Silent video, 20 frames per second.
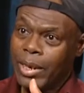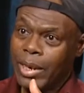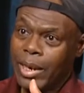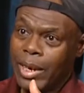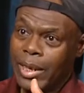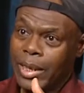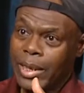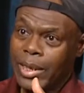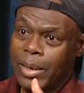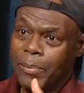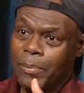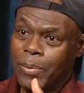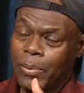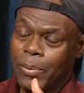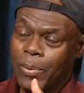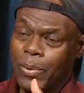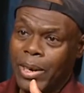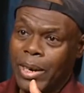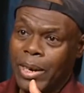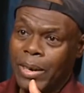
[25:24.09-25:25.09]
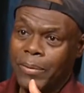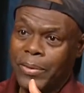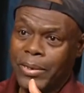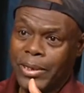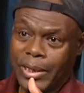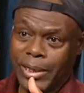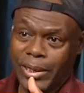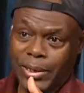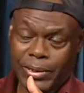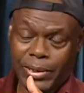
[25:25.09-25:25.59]
and other people have
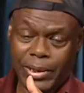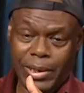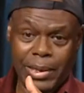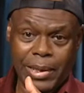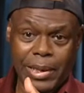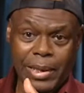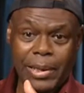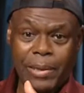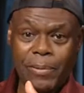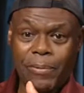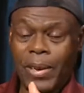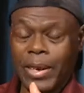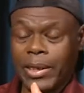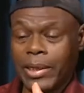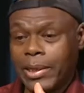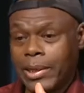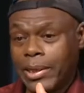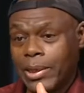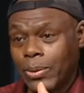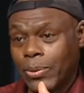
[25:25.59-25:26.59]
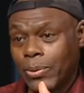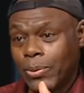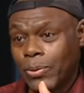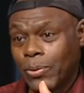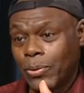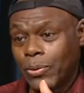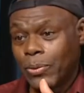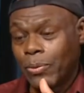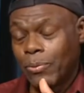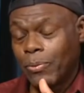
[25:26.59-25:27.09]
suggested that in fact this
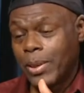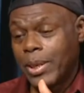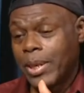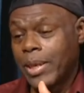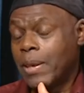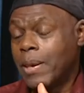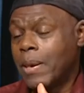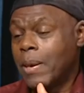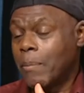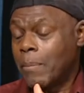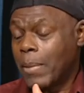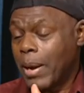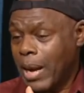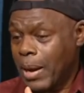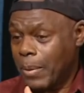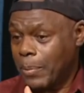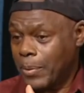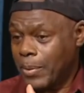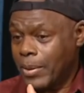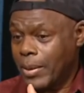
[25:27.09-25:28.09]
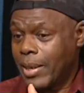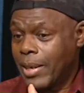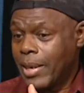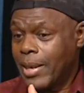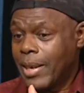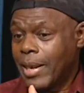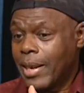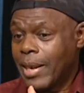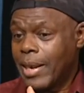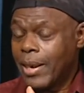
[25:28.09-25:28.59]
should be perhaps
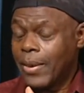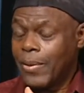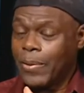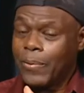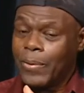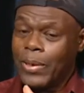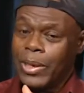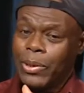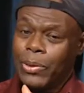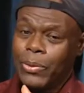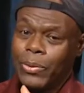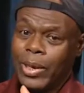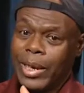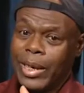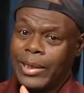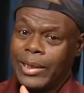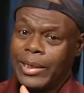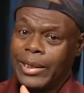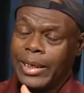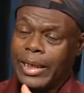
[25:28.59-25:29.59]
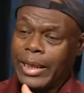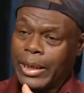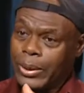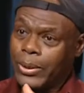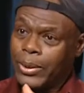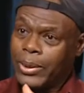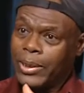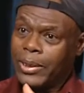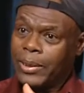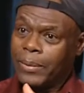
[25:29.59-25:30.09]
referred to as
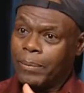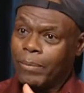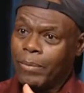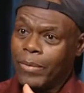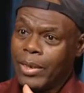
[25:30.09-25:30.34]
selections.